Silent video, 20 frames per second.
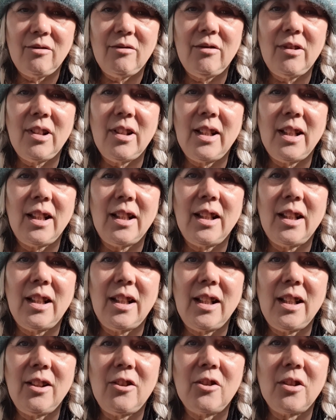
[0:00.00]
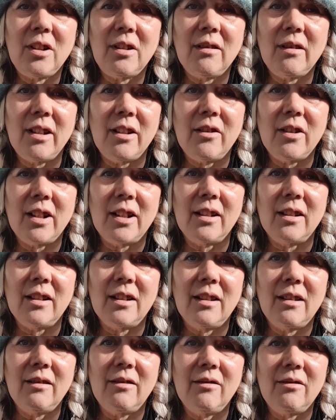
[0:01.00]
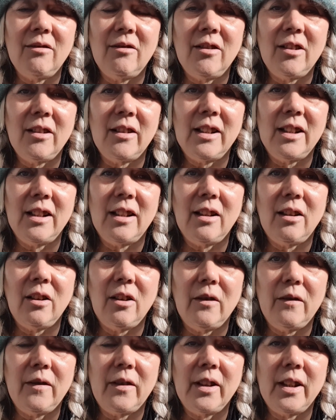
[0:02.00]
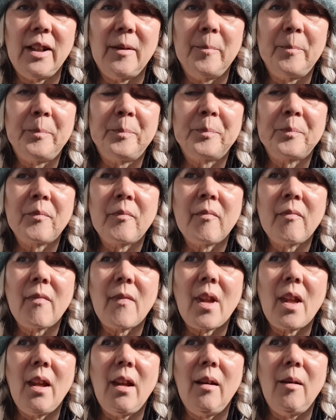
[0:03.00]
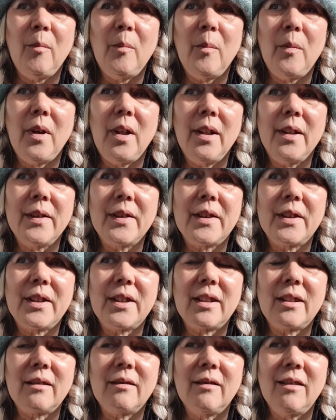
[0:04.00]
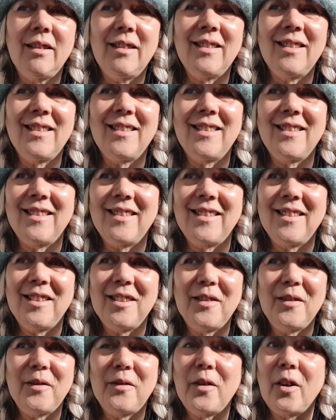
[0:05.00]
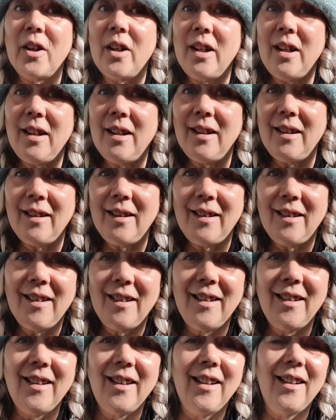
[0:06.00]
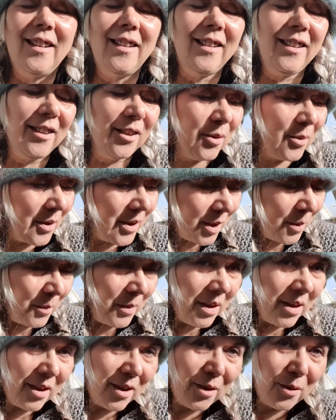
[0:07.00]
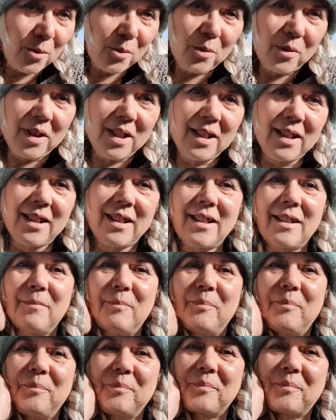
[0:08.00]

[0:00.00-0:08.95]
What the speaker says: really engagingly written, really lovely. It's funny, you know, some of the stories